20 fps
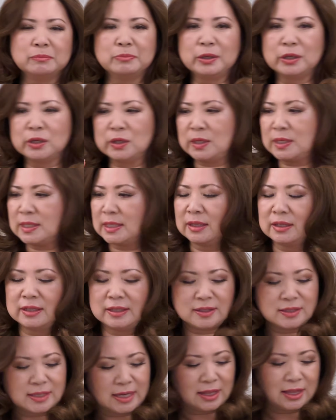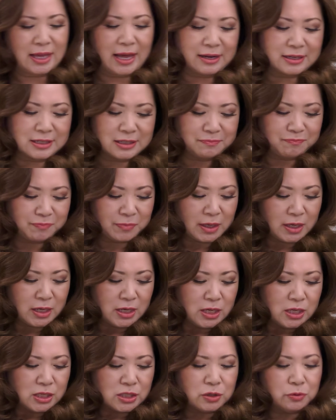berries and things like that.
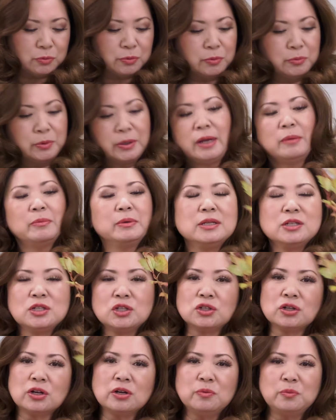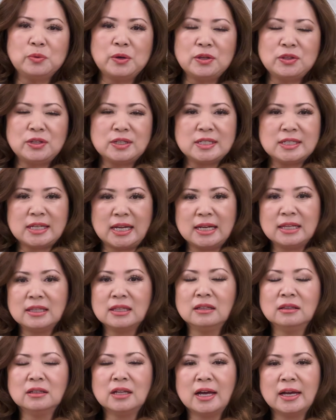So what I'm start with is setting the
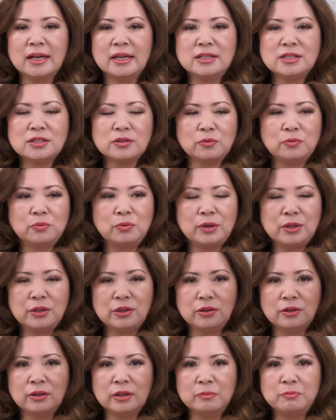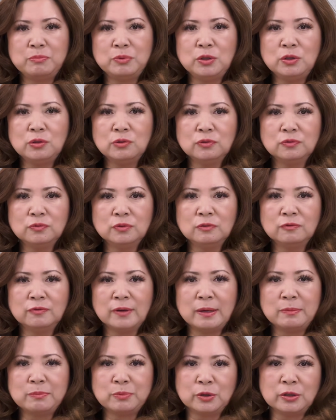lines with the beautiful
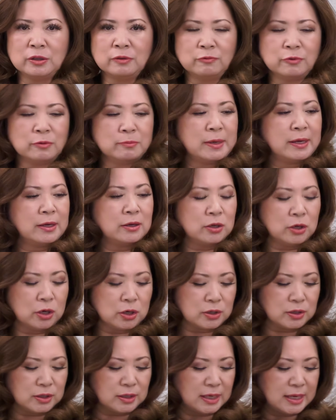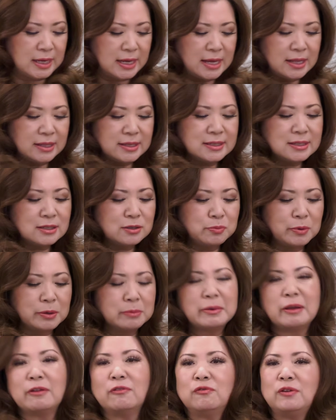viburnum from my garden. This is one of
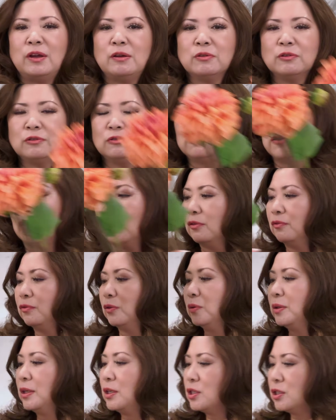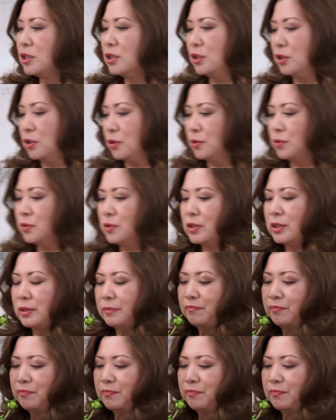my favorite fall foliage to use.